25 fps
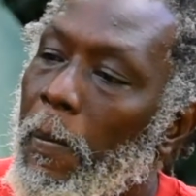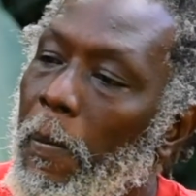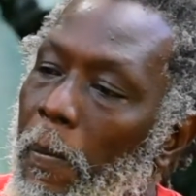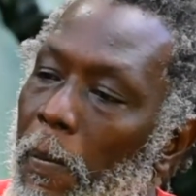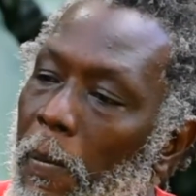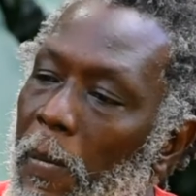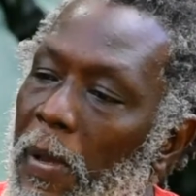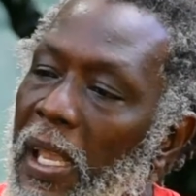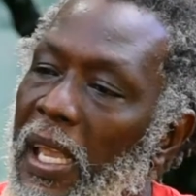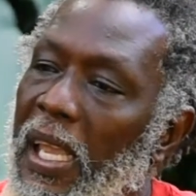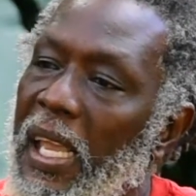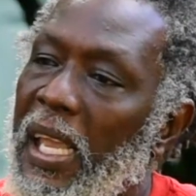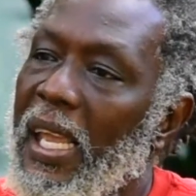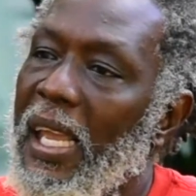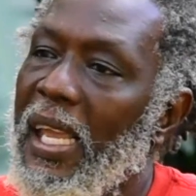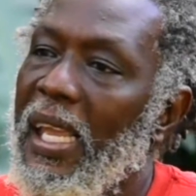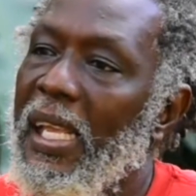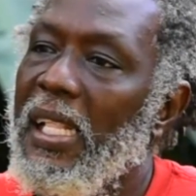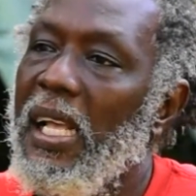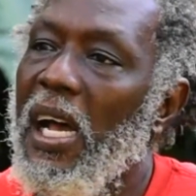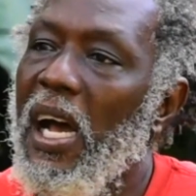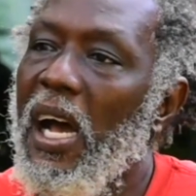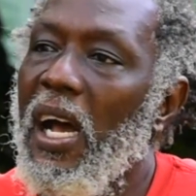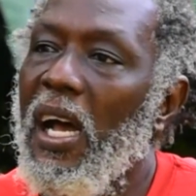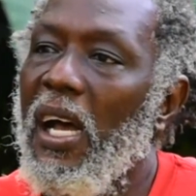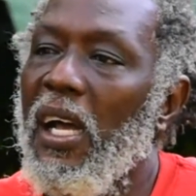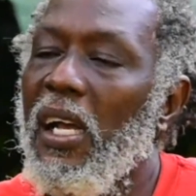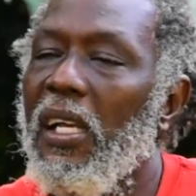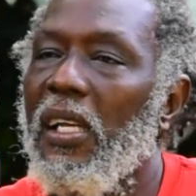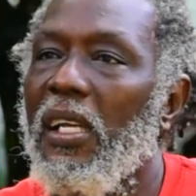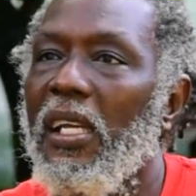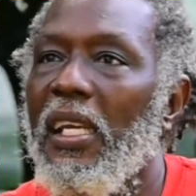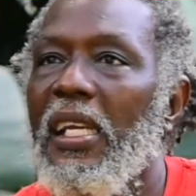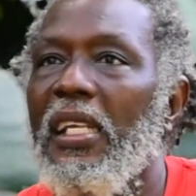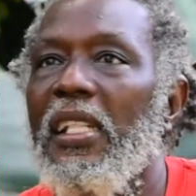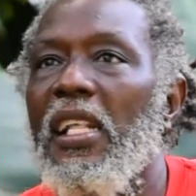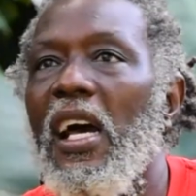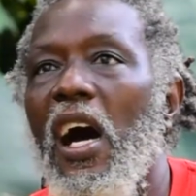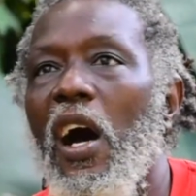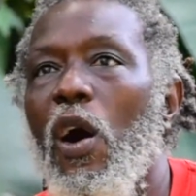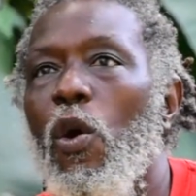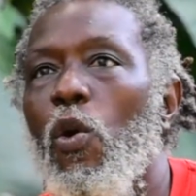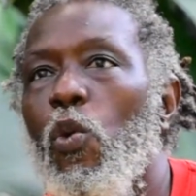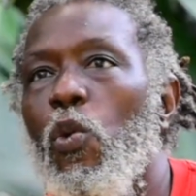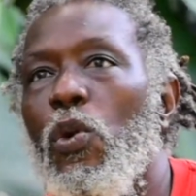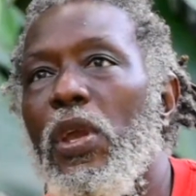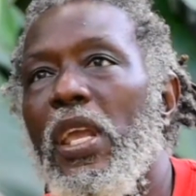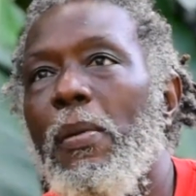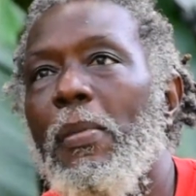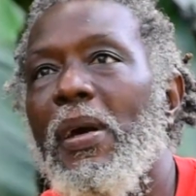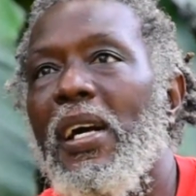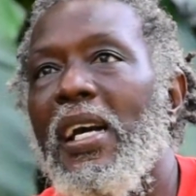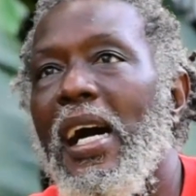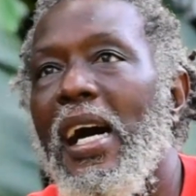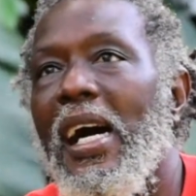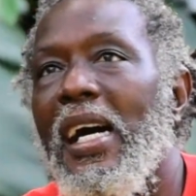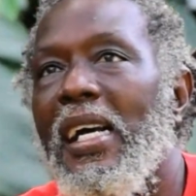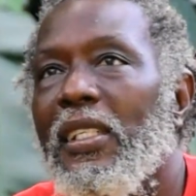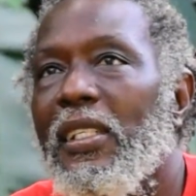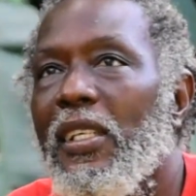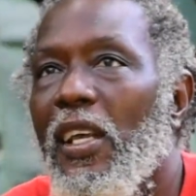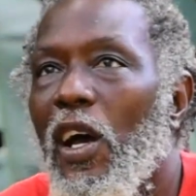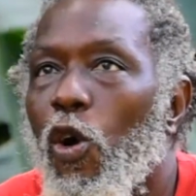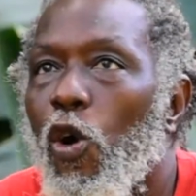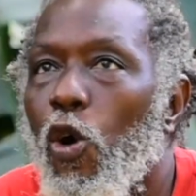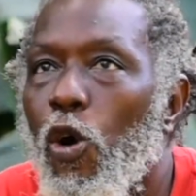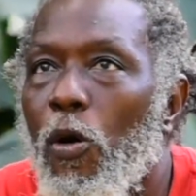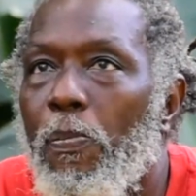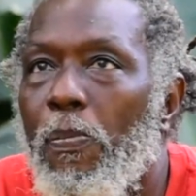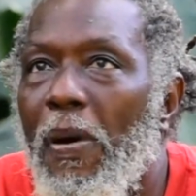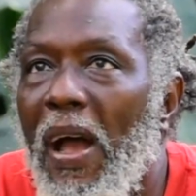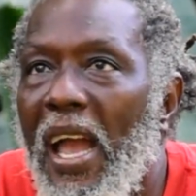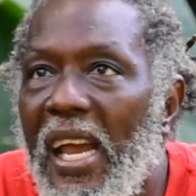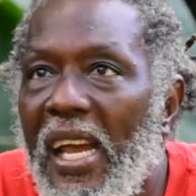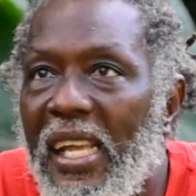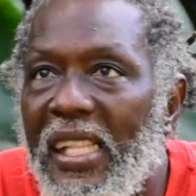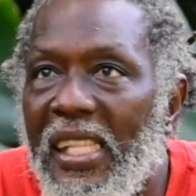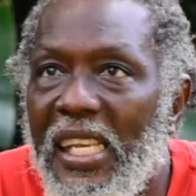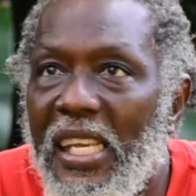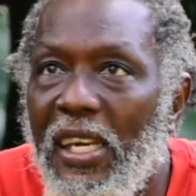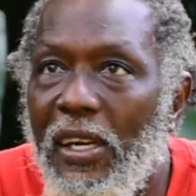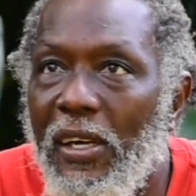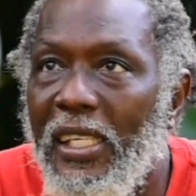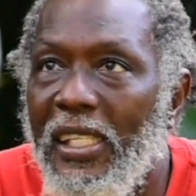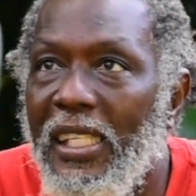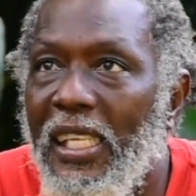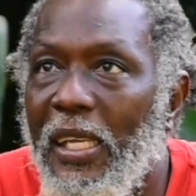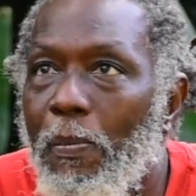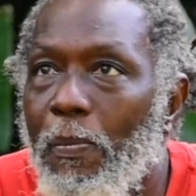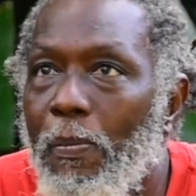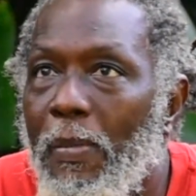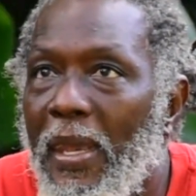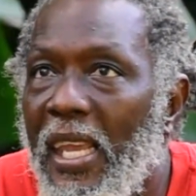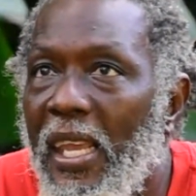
In a way because of our pioneering it be,